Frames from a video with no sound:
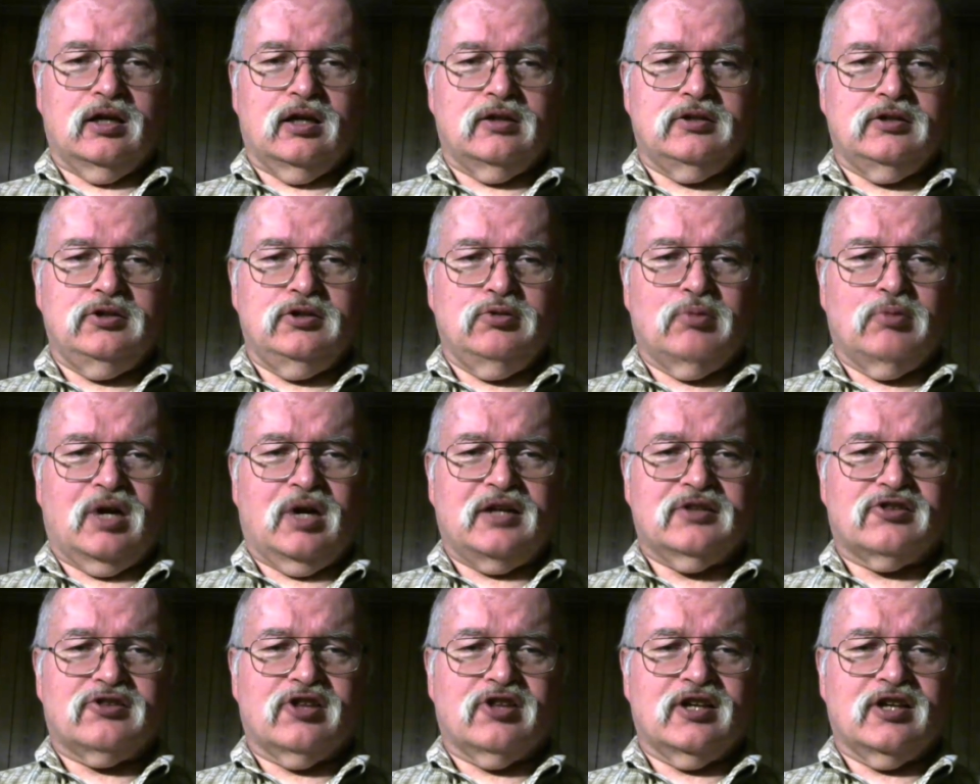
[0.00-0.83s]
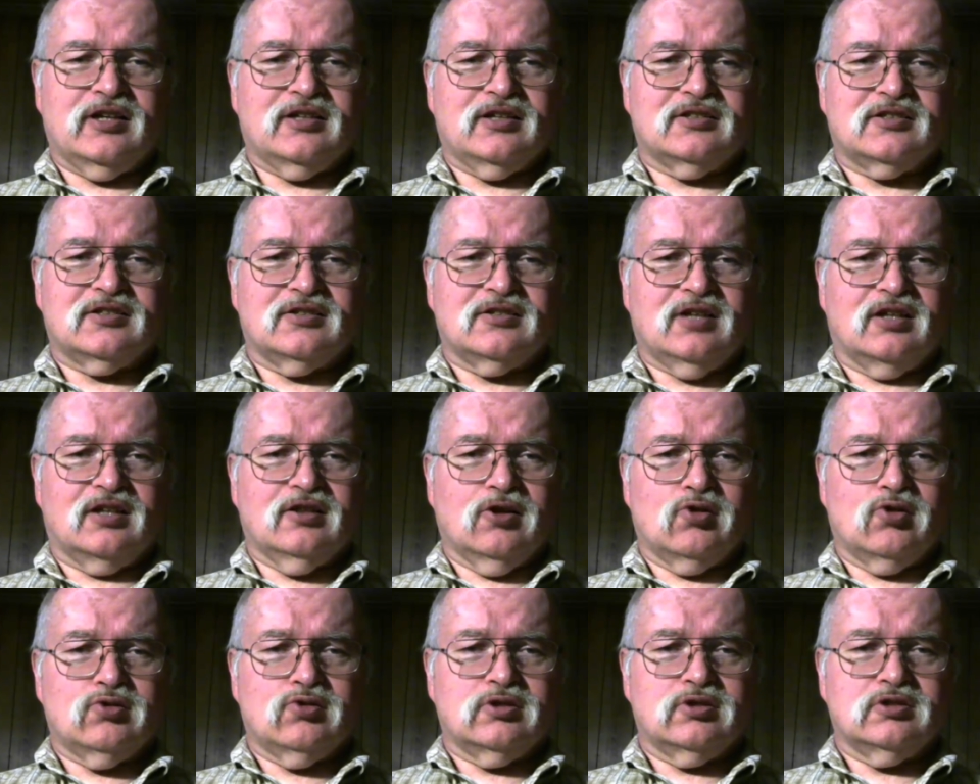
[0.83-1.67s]
You might think it's
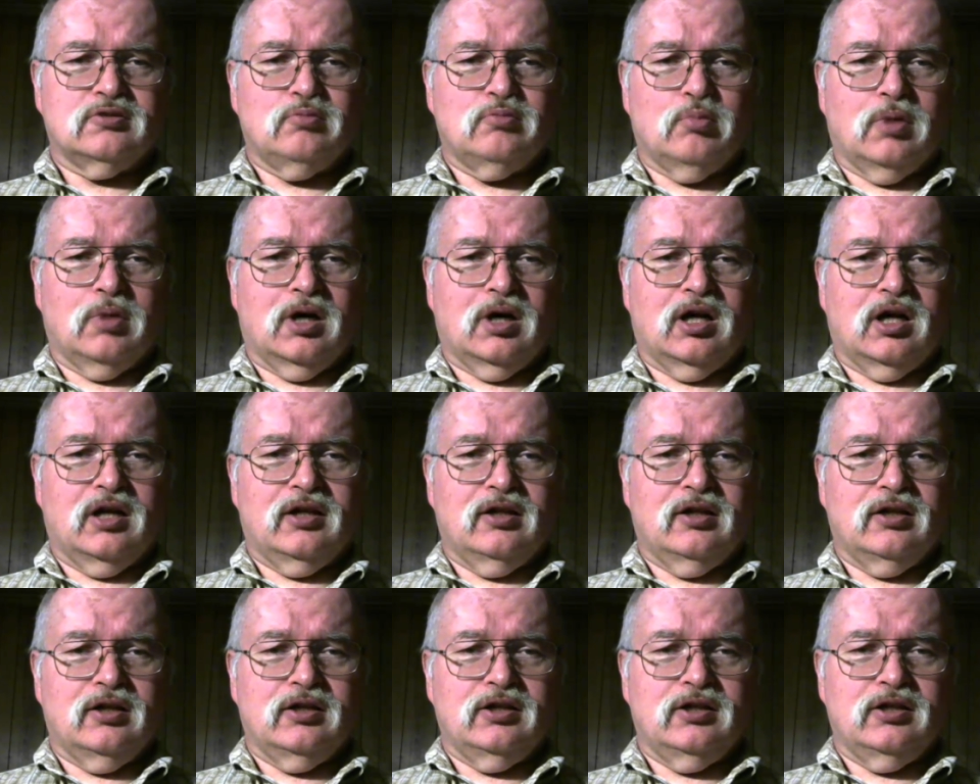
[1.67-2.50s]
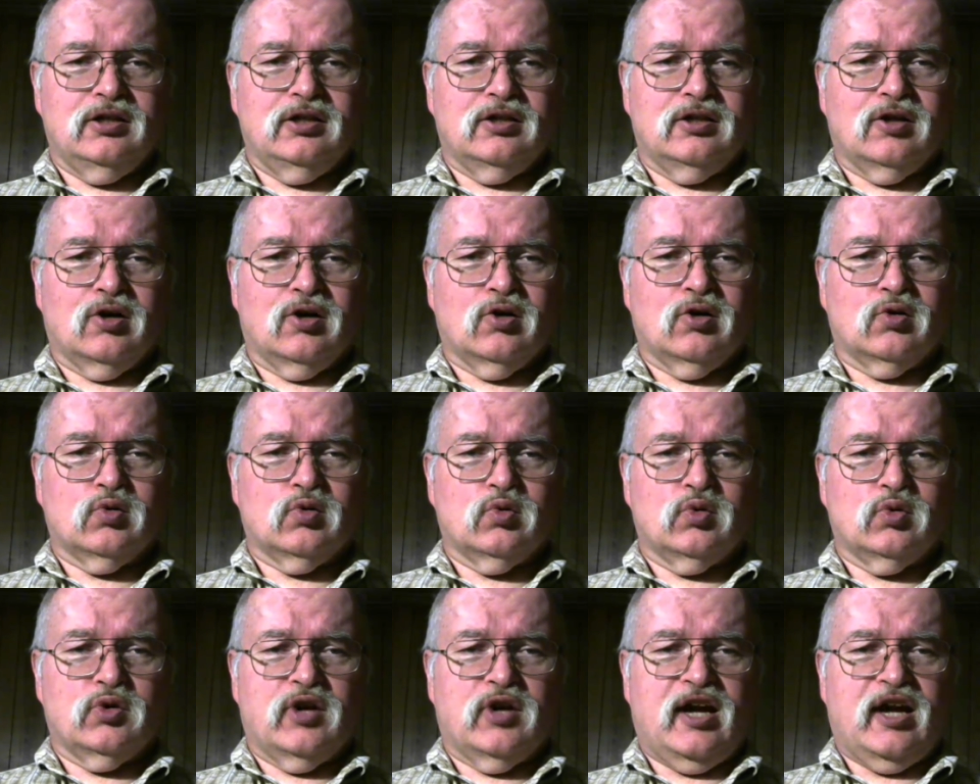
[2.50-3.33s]
unloaded, but you know,
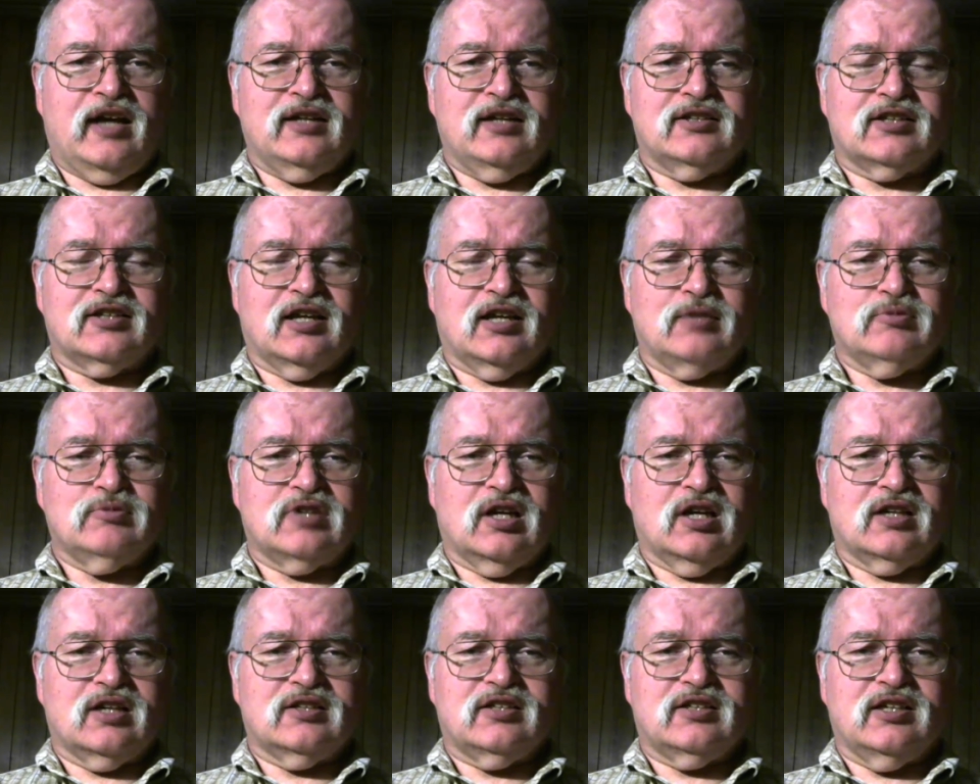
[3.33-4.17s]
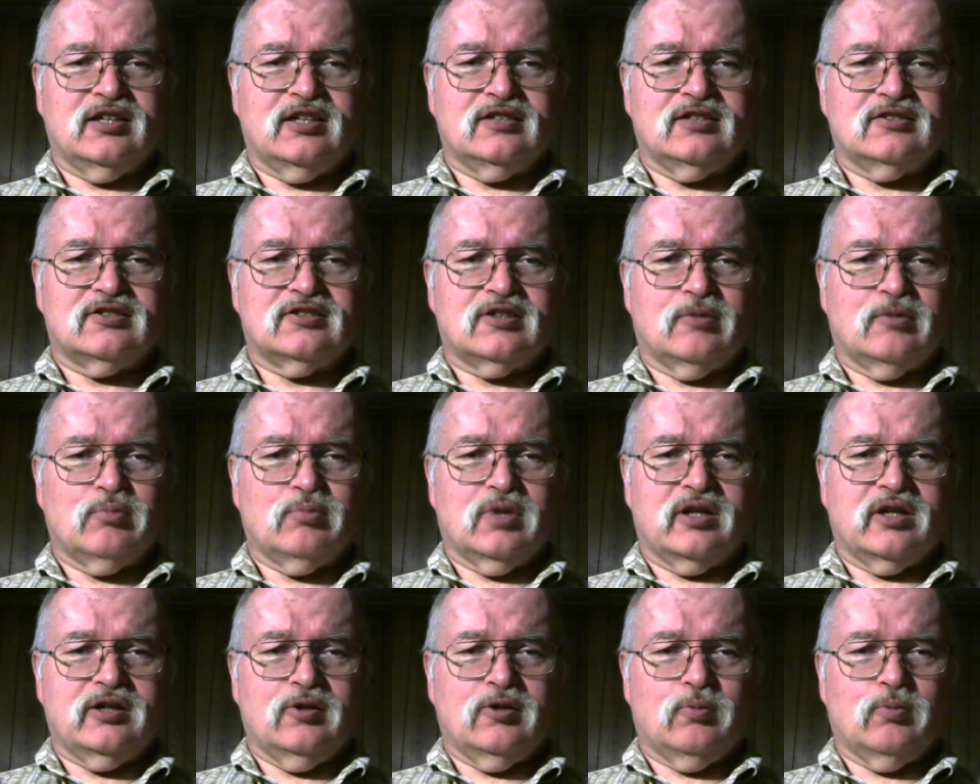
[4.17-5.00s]
9 times out of 10,
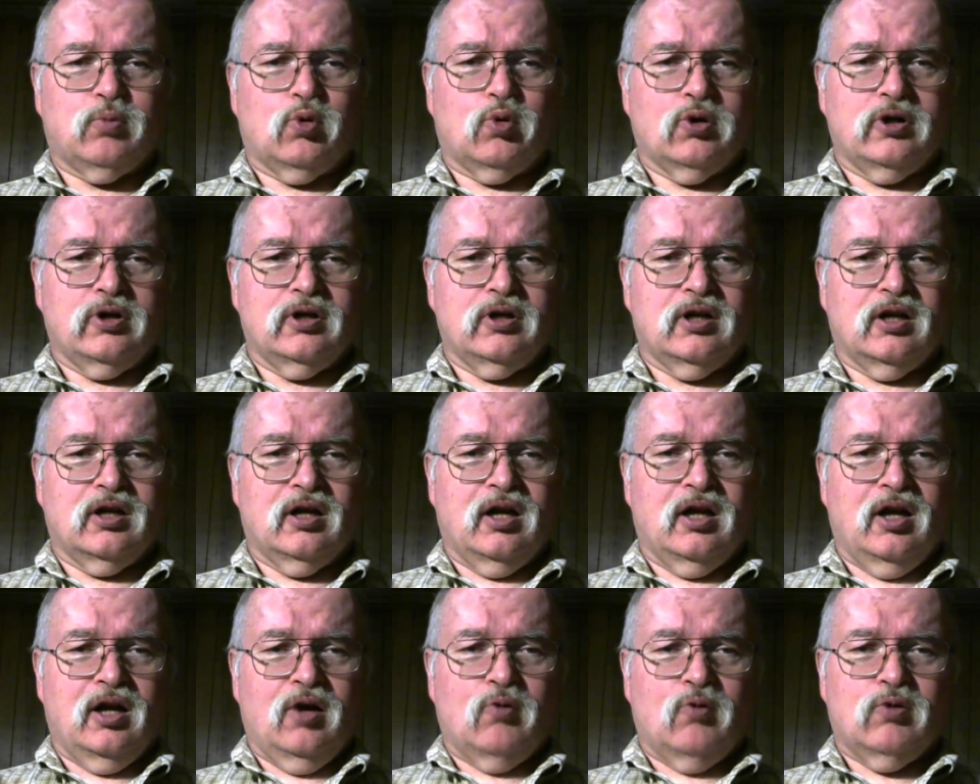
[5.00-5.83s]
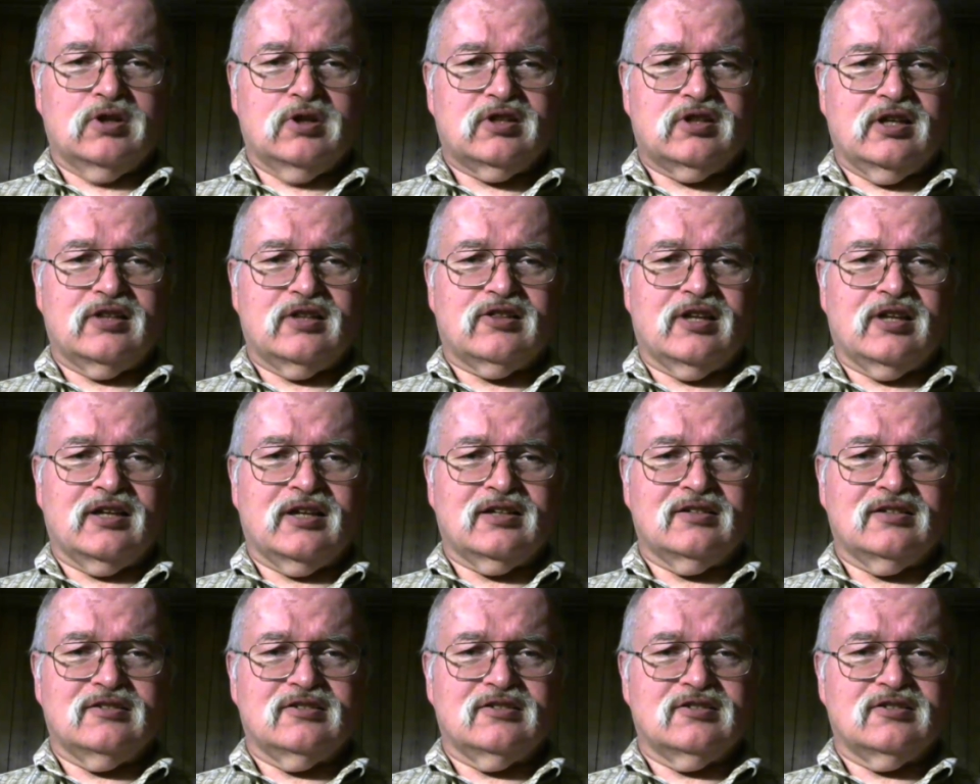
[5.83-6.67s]
somebody will point what they think
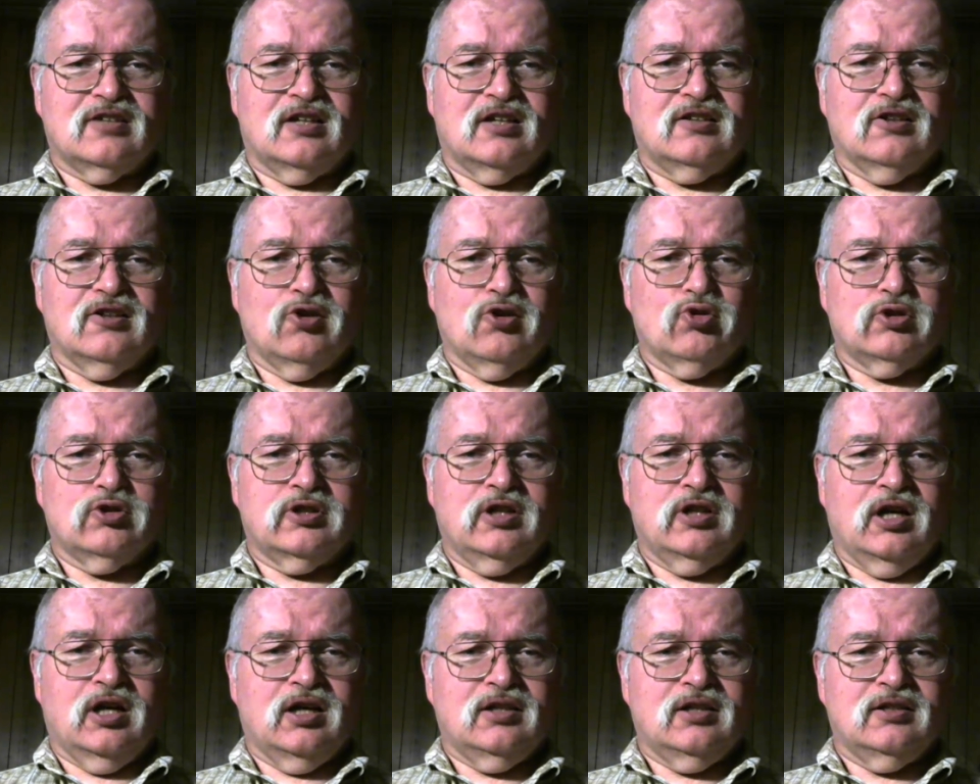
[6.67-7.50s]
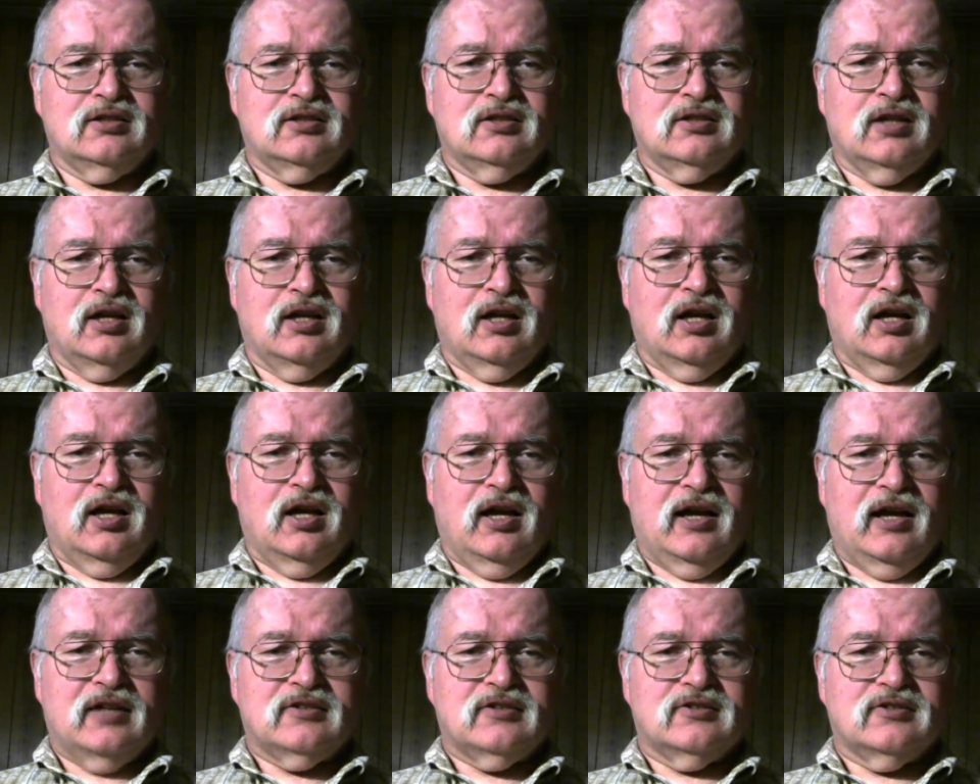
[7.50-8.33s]
is an unloaded gun
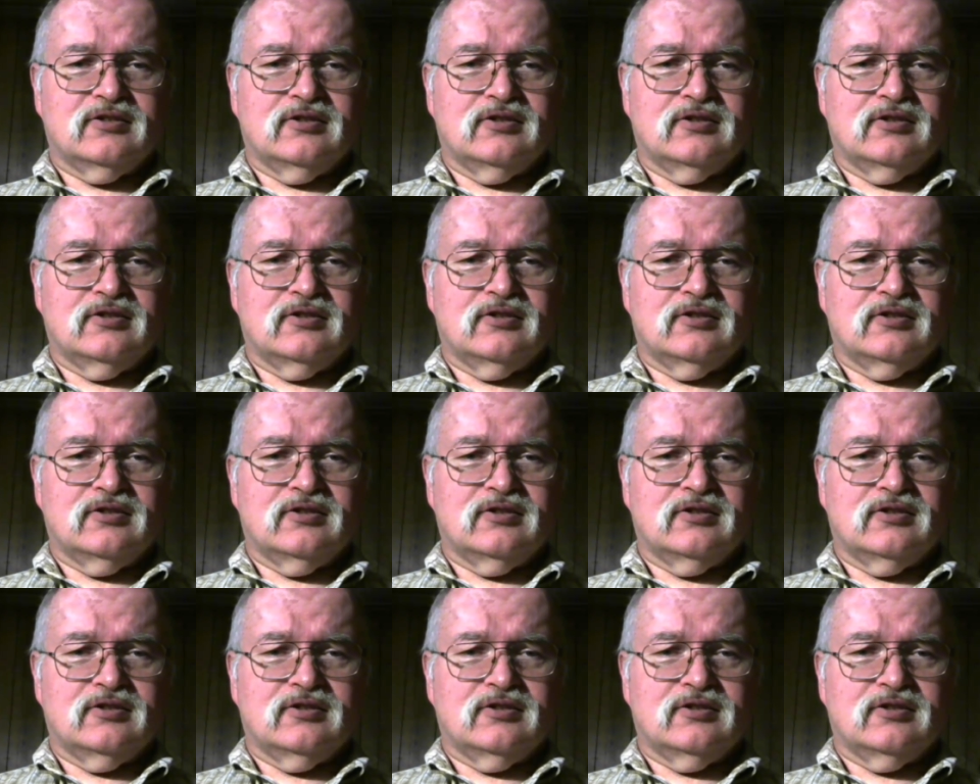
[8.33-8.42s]
at